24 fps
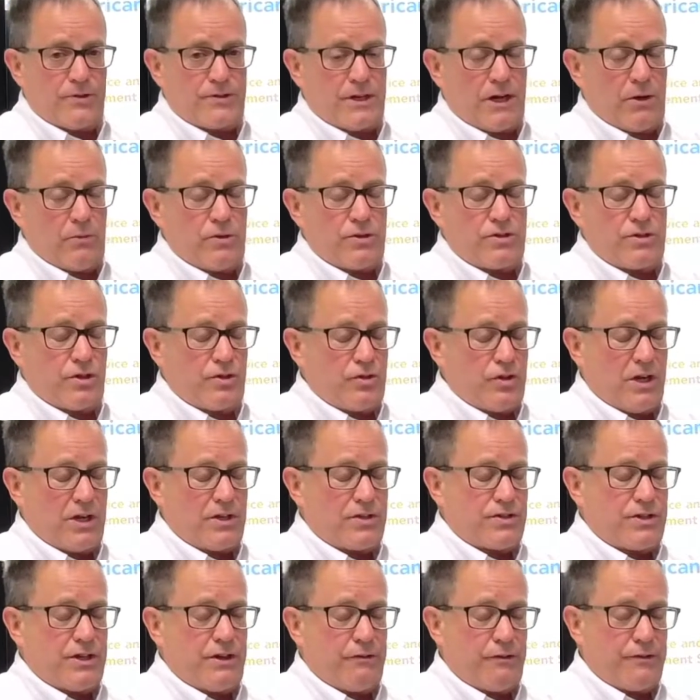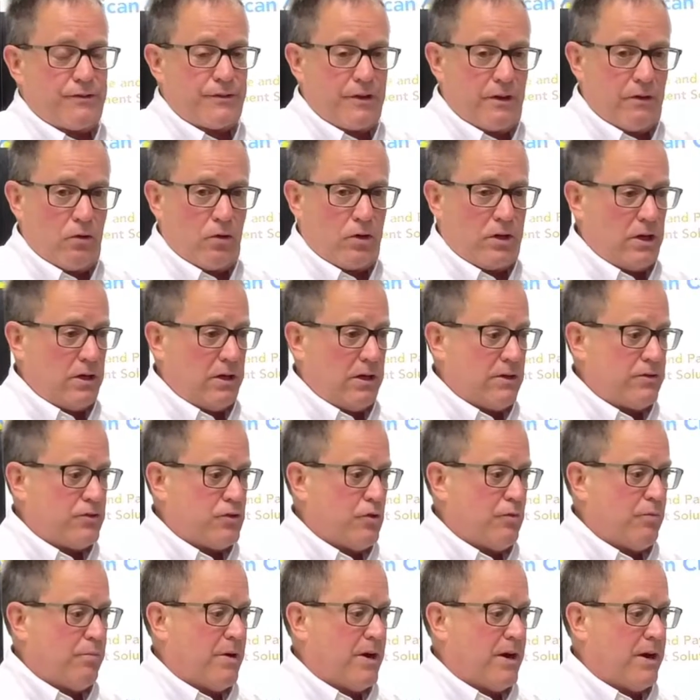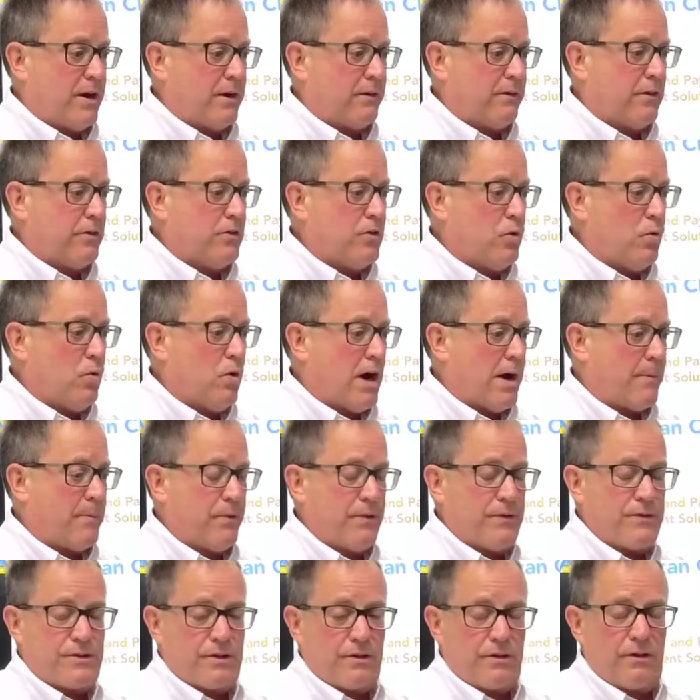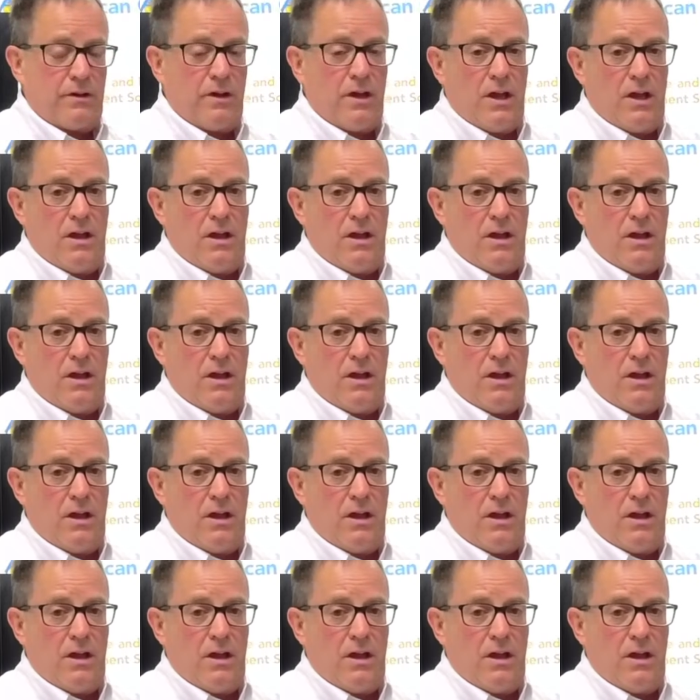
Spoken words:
I would suggest seriously looking into buying the new hoppers, and